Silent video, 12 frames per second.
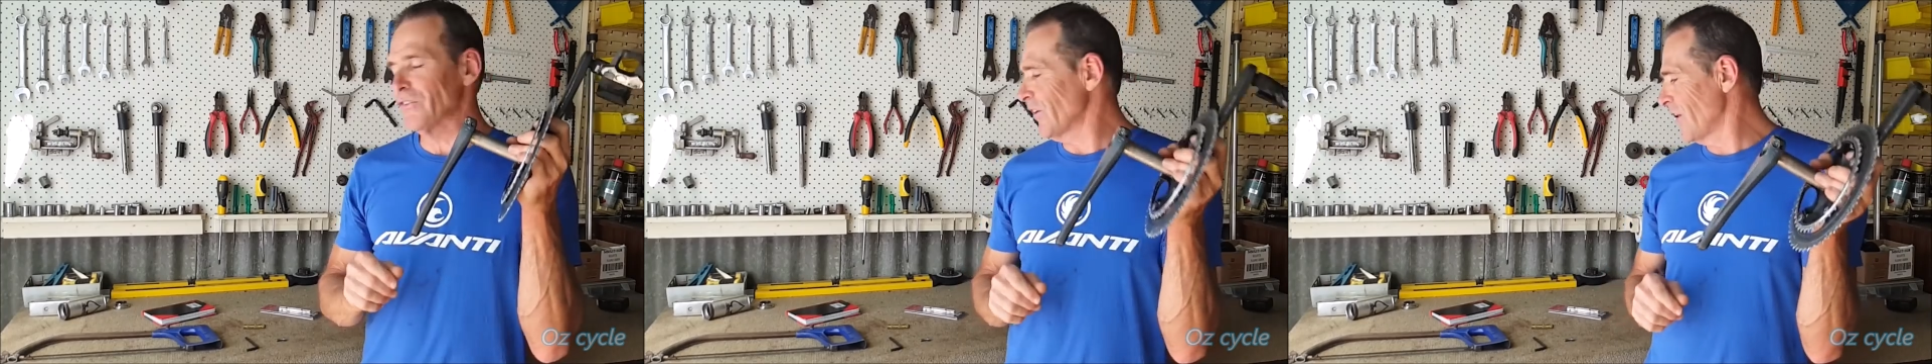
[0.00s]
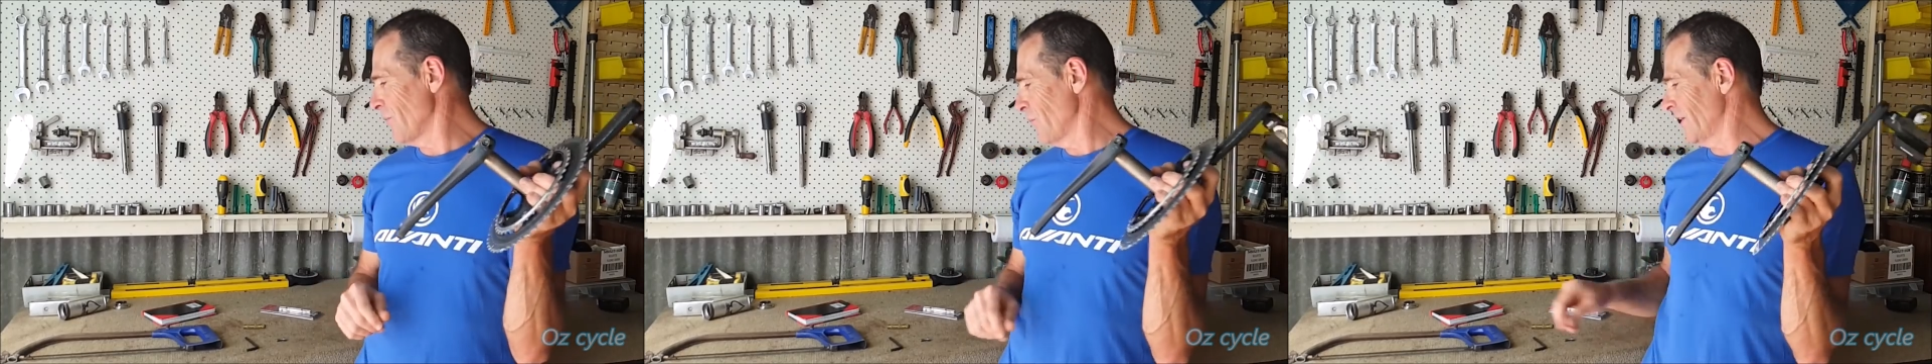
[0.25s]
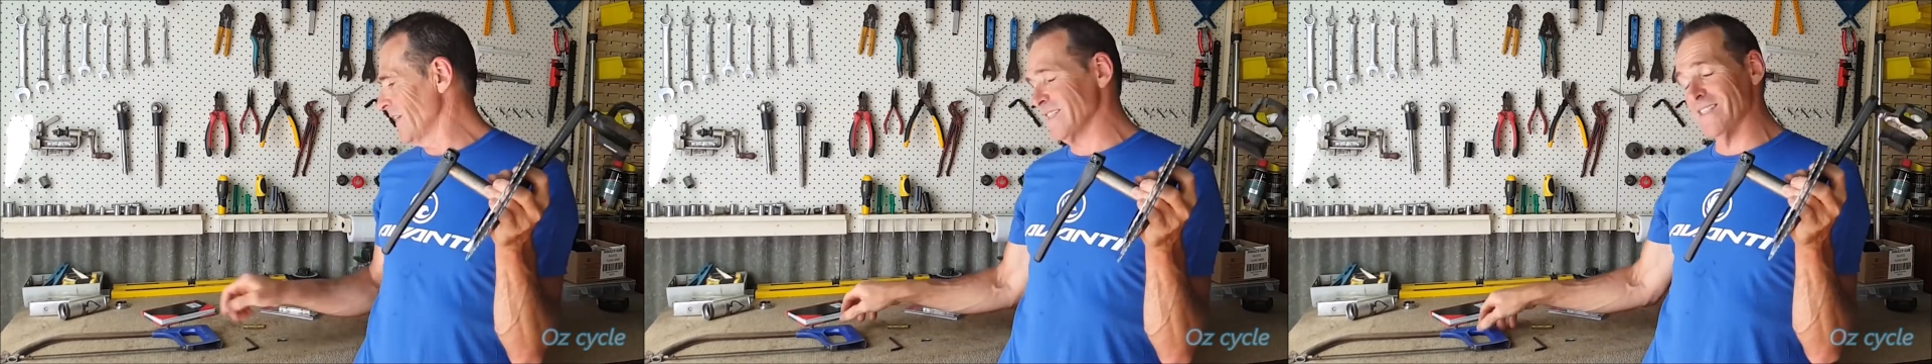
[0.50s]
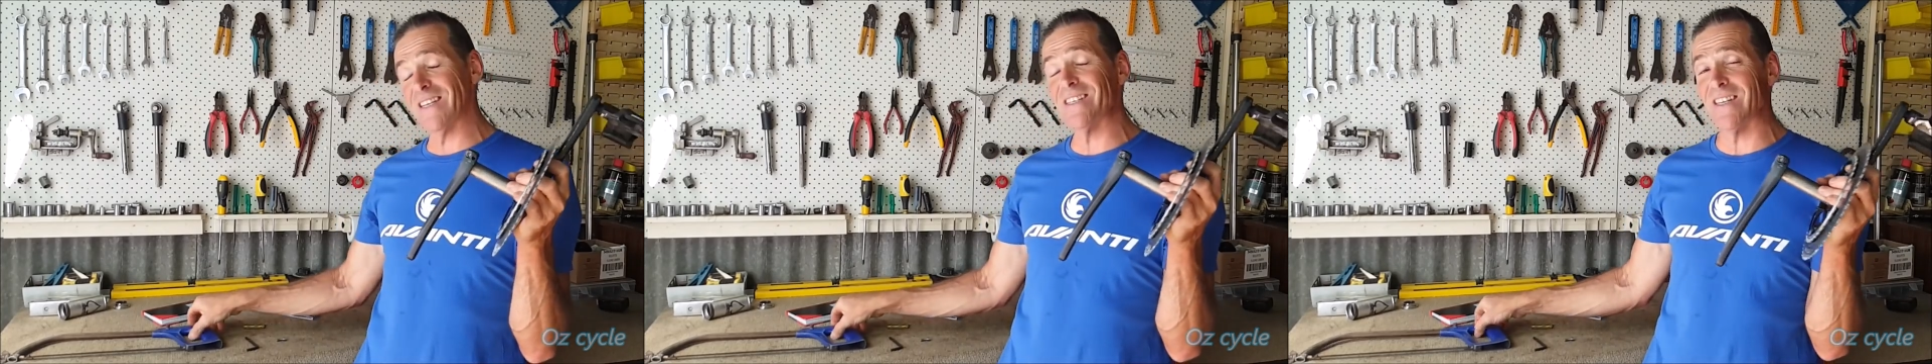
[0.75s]
So what he
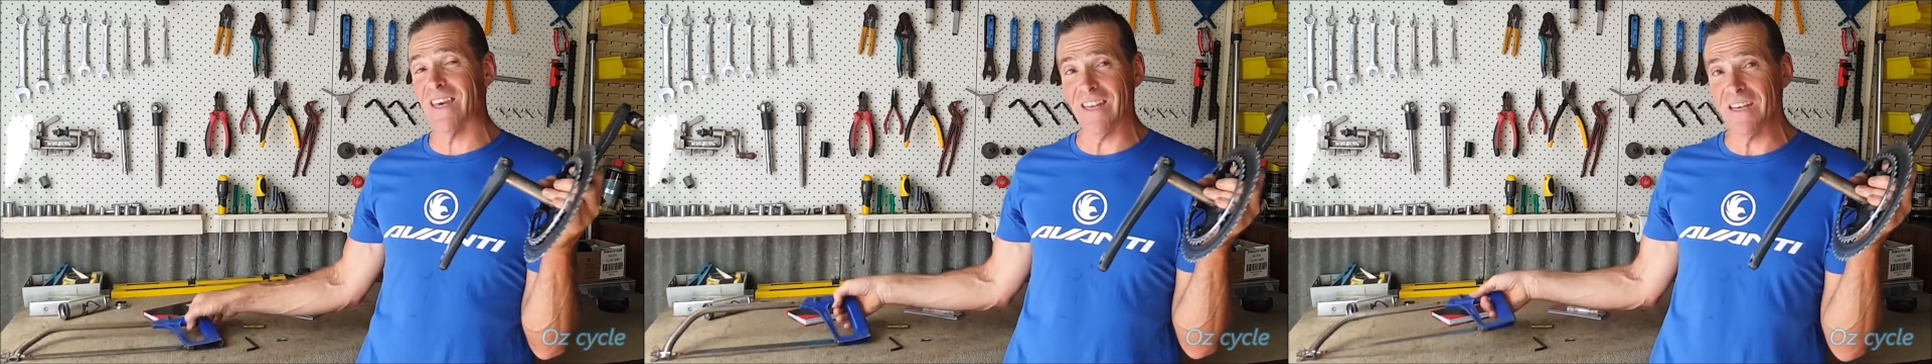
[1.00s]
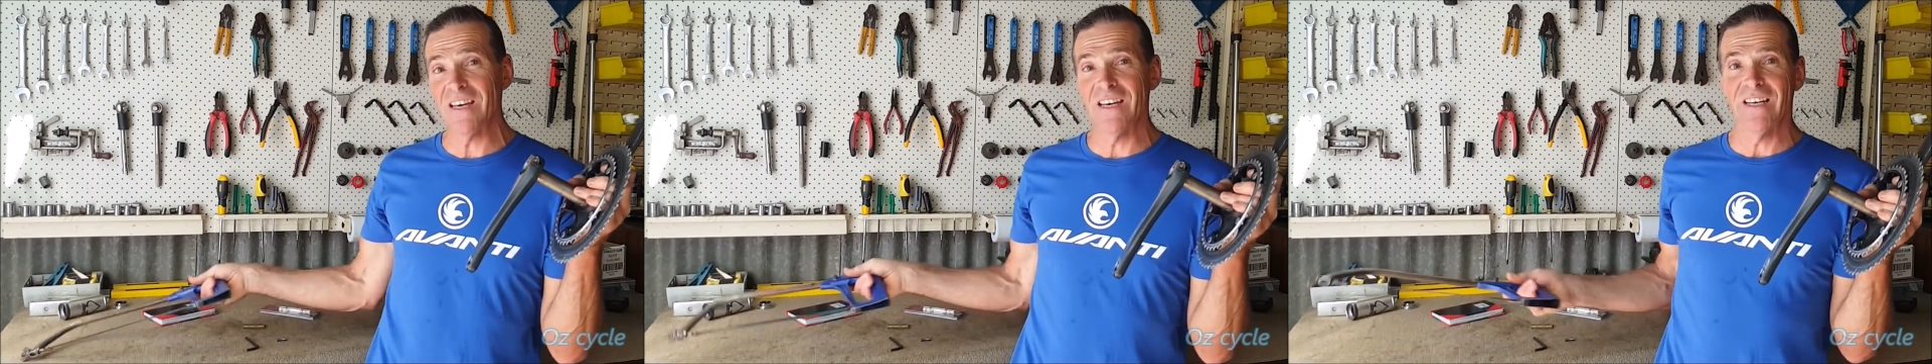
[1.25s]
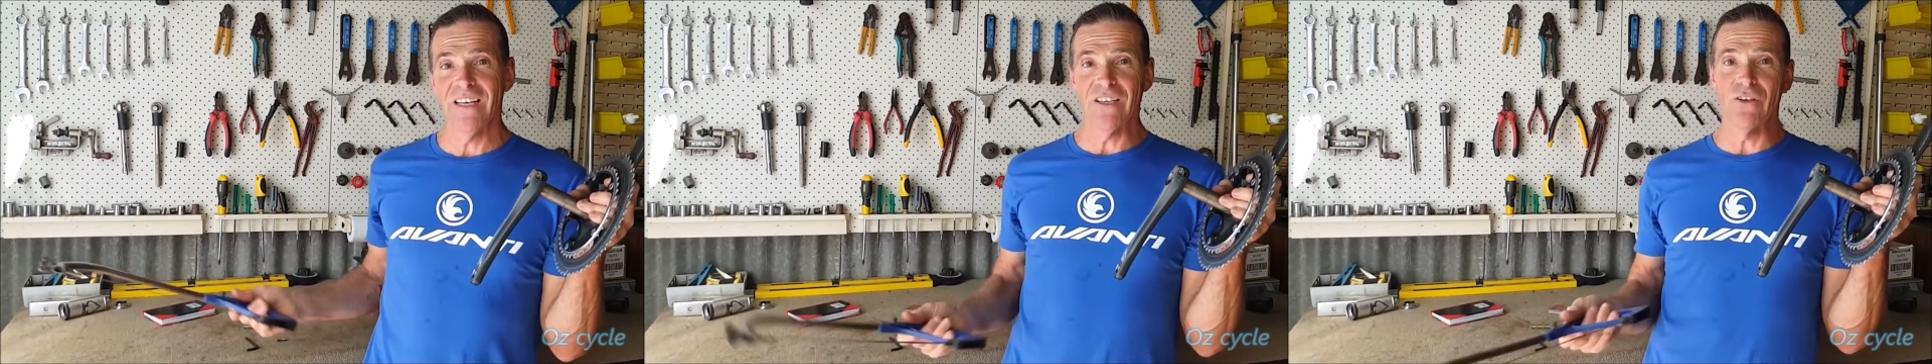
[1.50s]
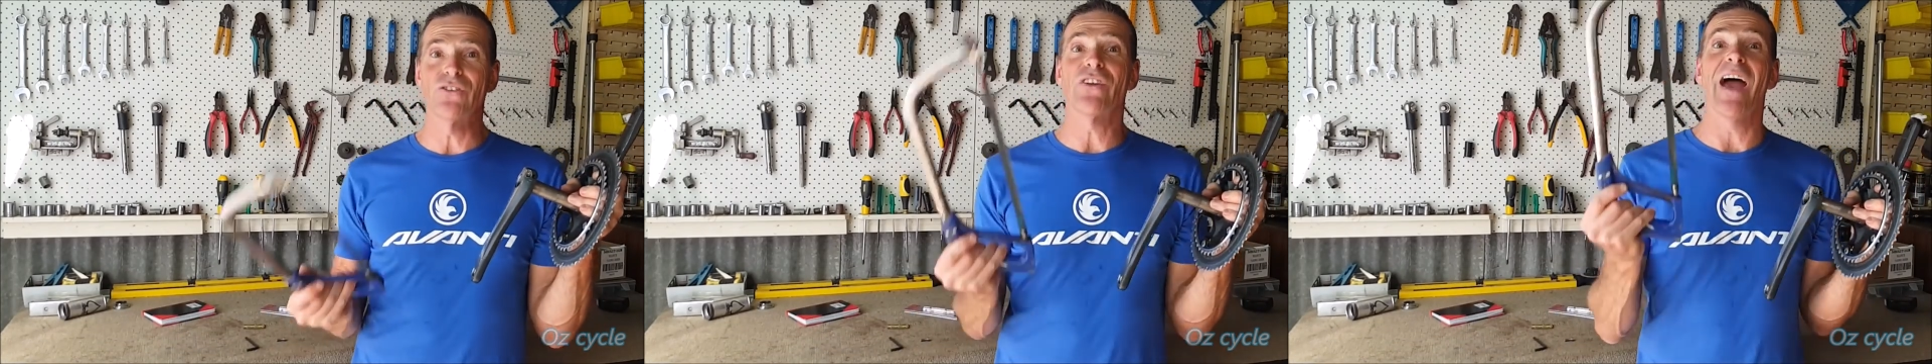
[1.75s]
did then,
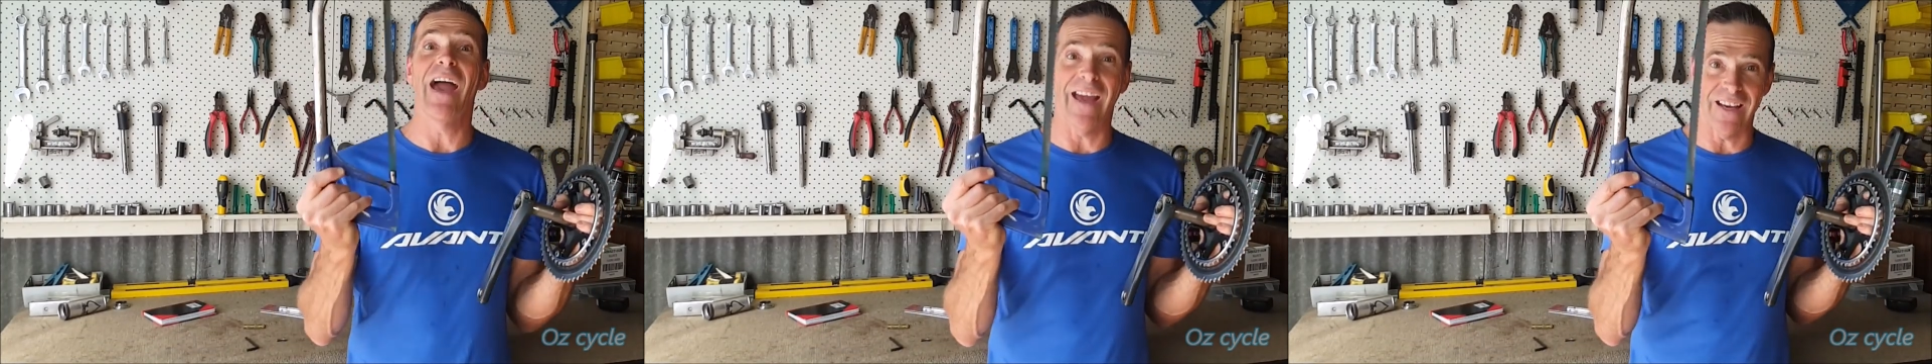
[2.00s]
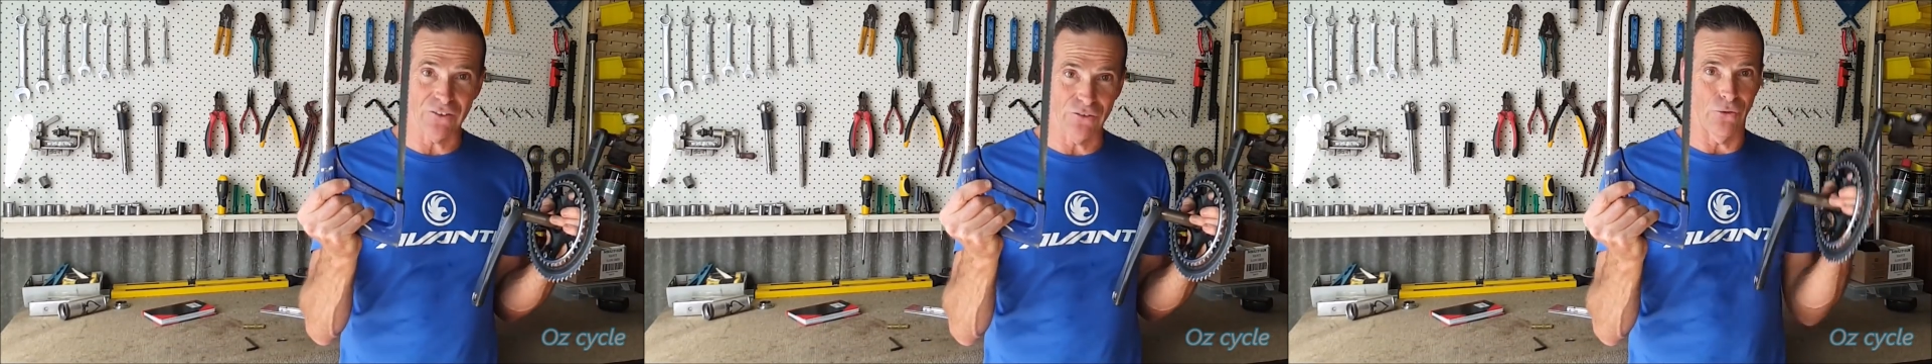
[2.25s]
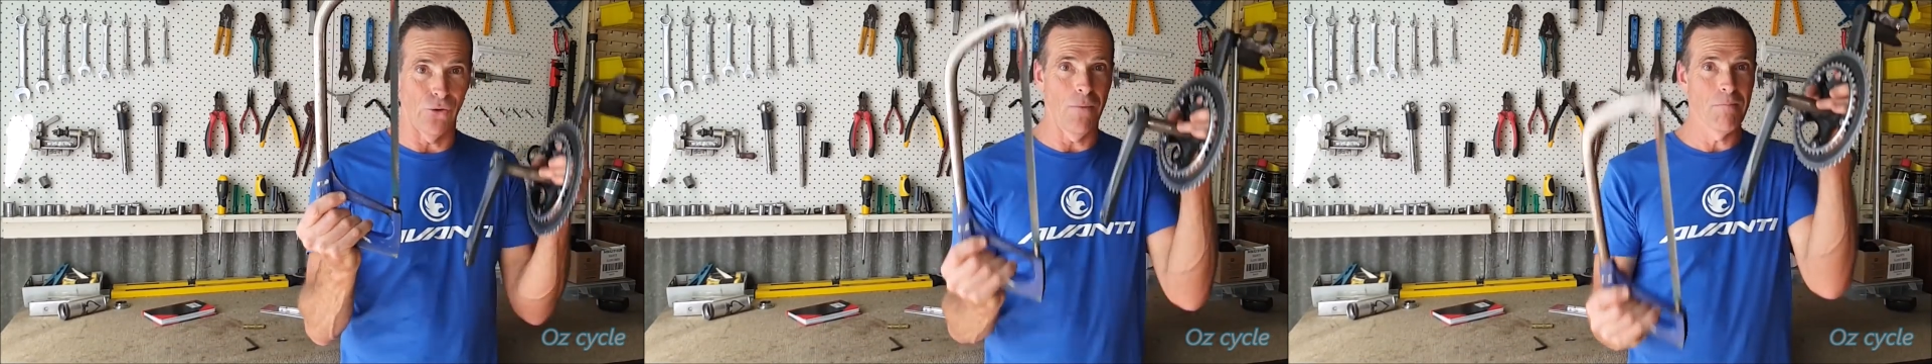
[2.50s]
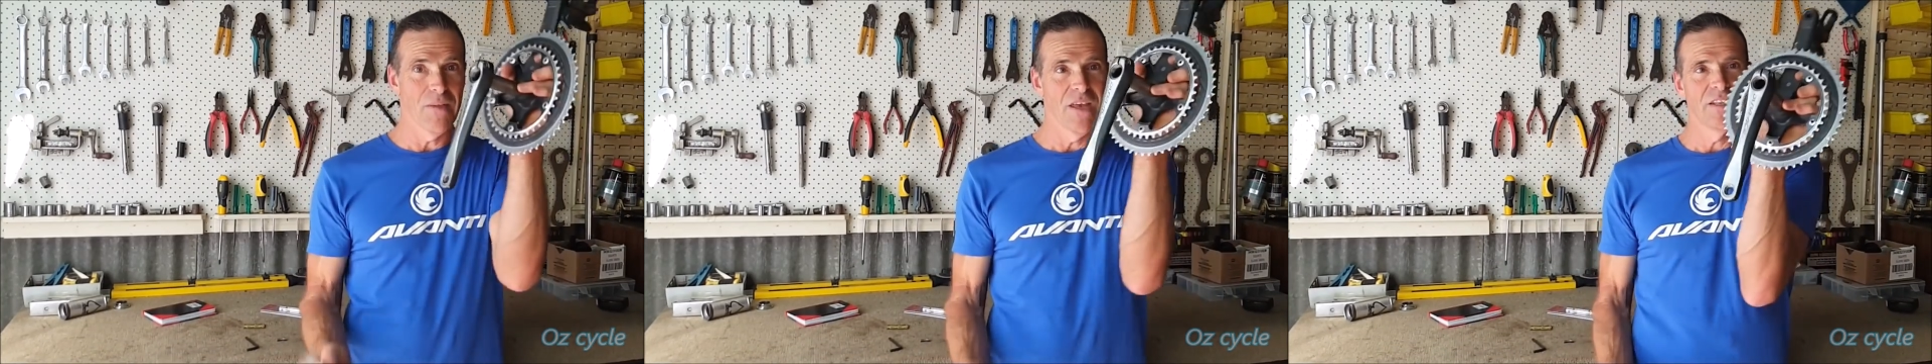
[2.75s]
he used a hacksaw.